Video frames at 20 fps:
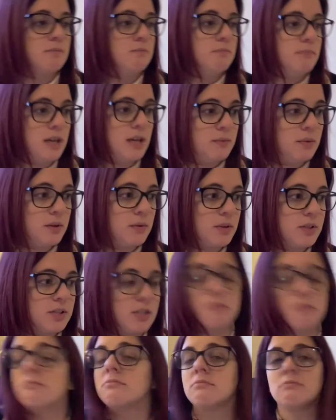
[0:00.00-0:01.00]
Maybe
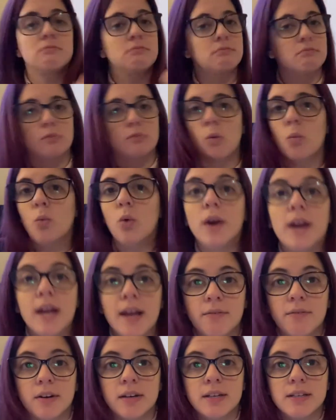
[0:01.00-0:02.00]

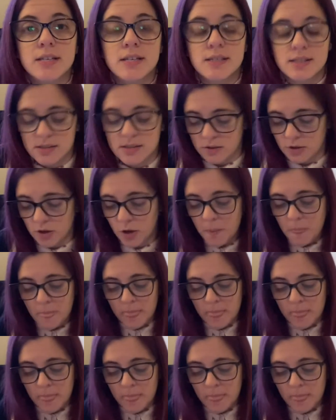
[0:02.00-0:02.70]
whatever it is, you know.